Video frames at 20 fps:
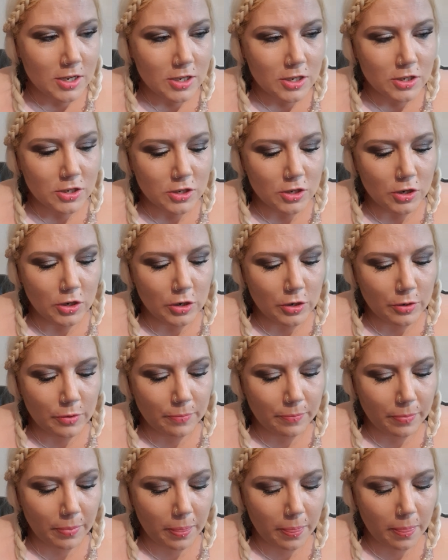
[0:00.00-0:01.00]
So
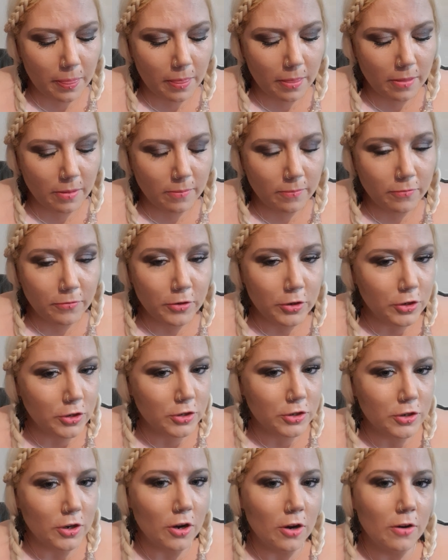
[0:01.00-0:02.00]

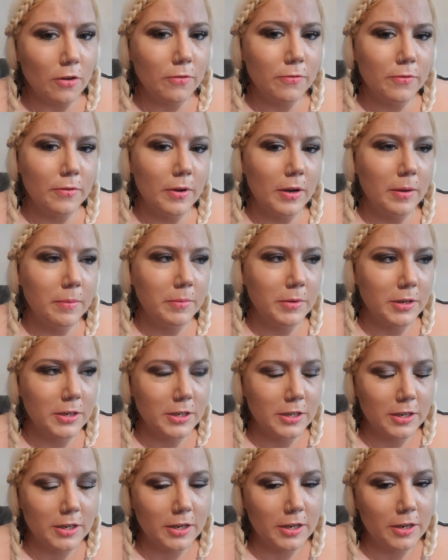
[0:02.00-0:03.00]
first off, I'm going
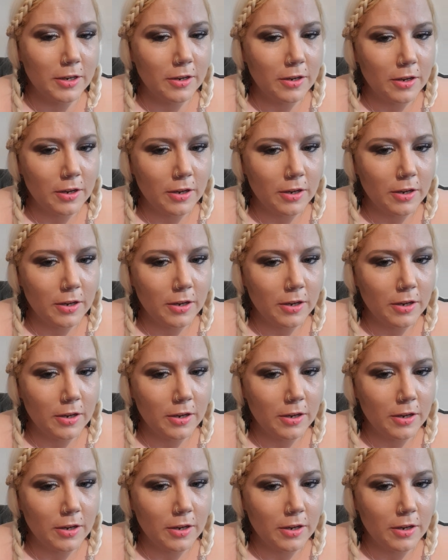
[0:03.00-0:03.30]
to